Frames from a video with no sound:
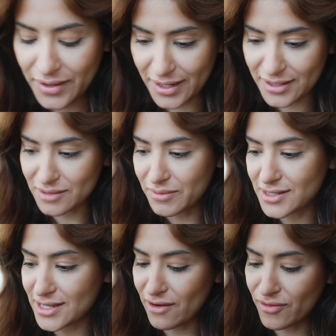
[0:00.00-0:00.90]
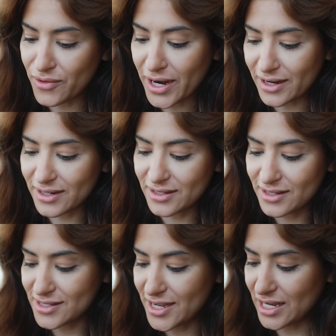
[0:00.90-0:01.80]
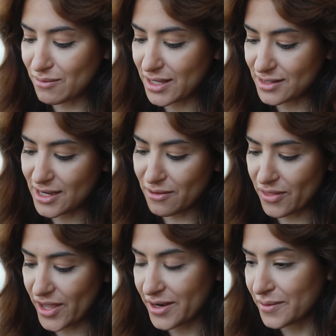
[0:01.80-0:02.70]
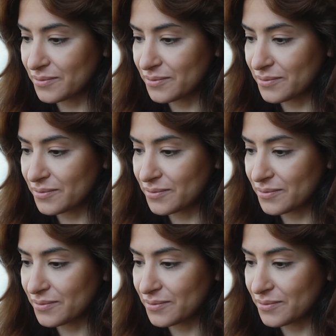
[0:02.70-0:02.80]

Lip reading: a little bit everywhere, tiny bit here and there.